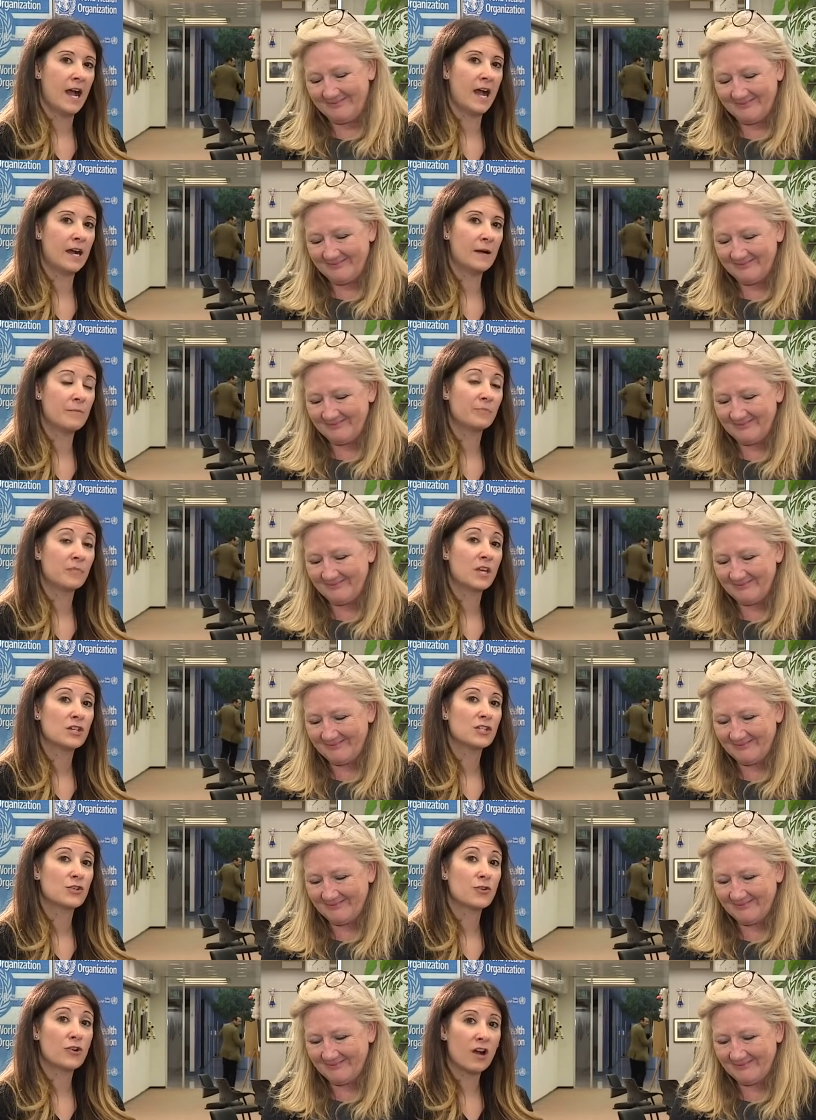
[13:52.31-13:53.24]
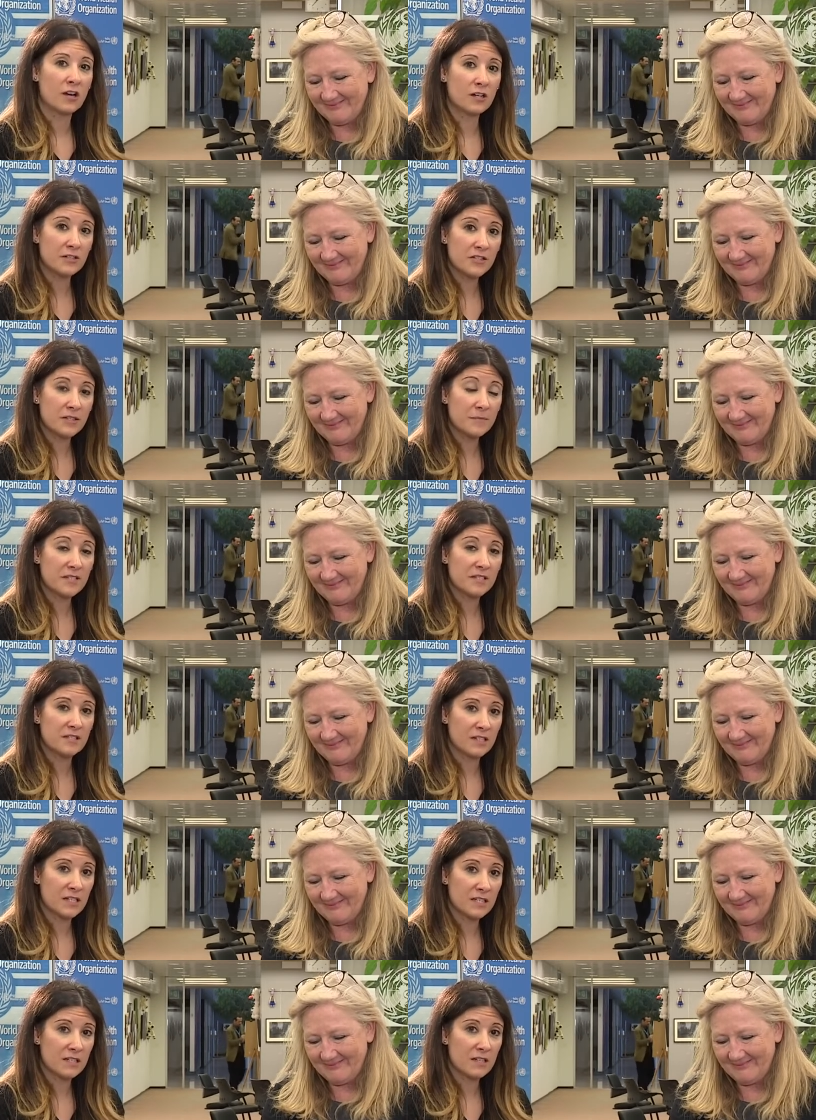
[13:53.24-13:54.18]
Speaker 1: Um, so there are some
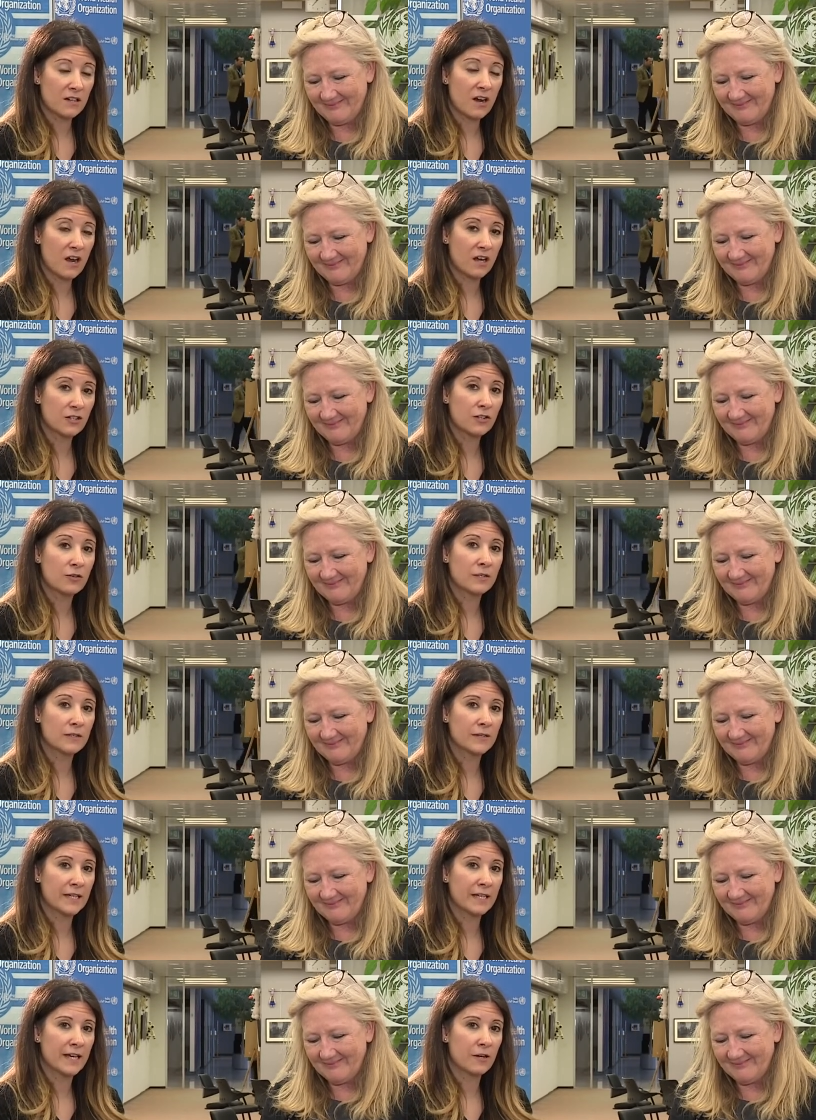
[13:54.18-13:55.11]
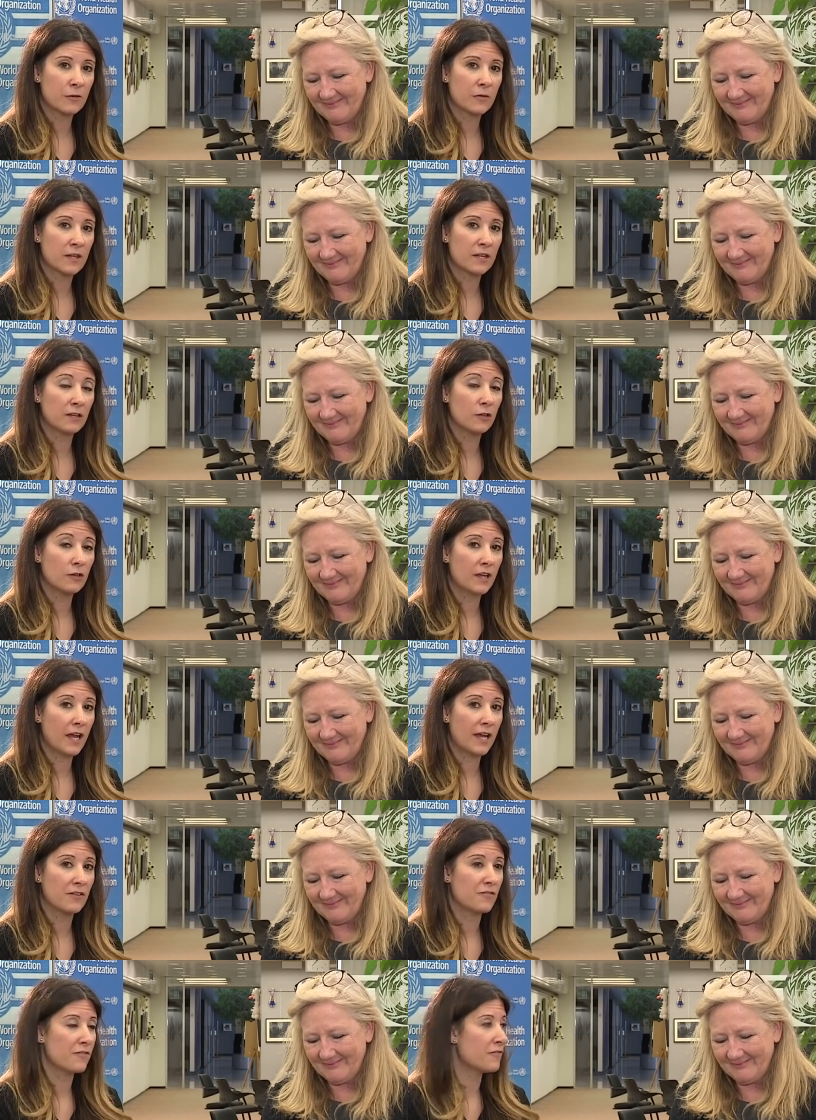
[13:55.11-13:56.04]
studies that are ongoing right now that look
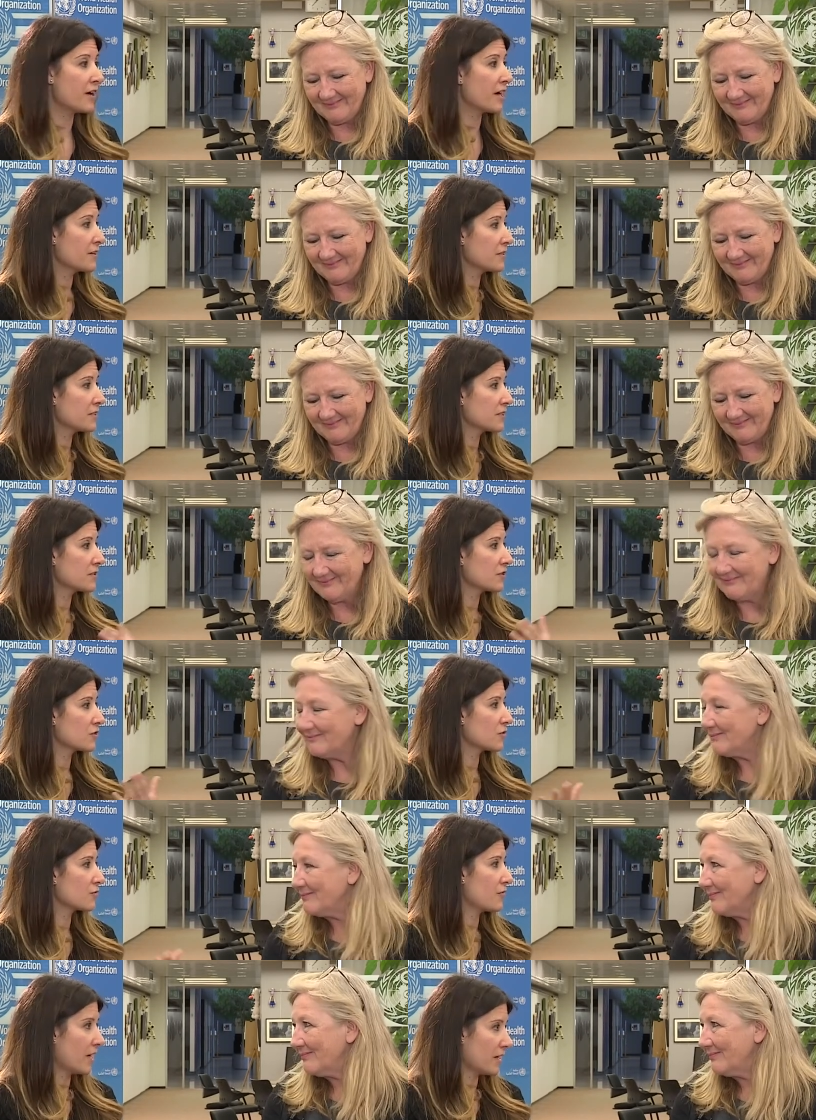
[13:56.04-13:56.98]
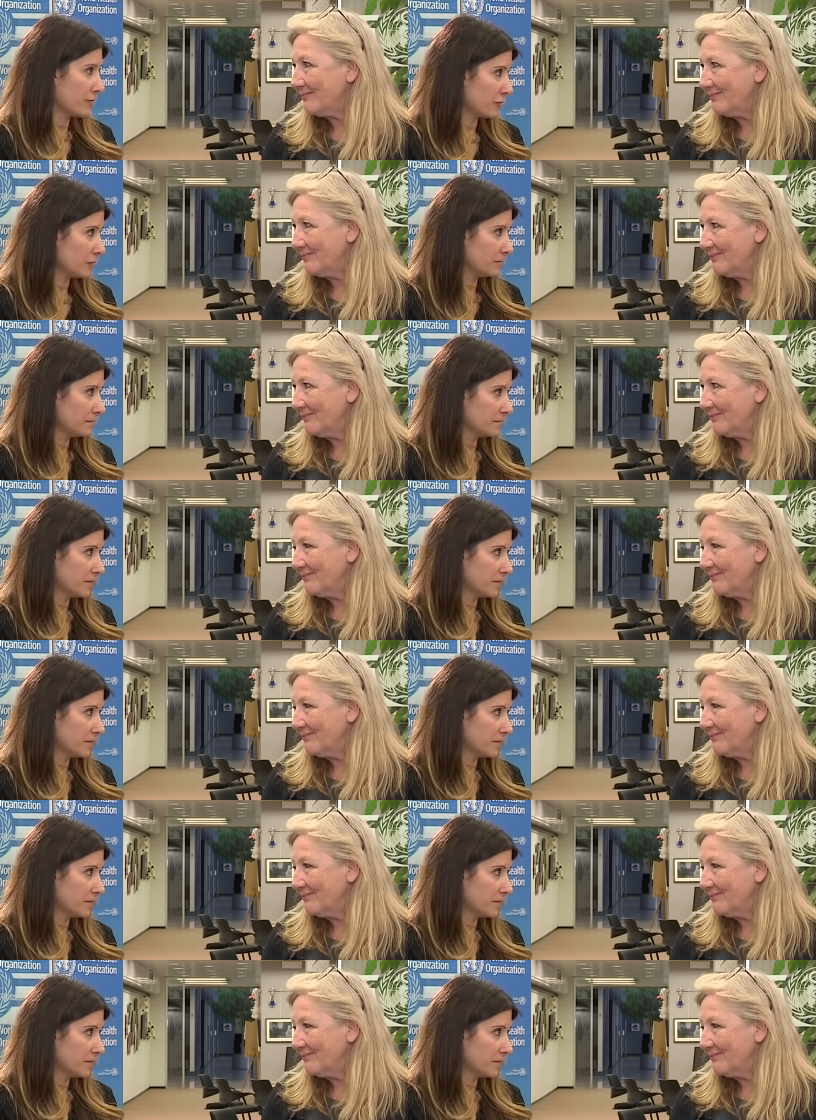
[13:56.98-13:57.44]
at virus survival.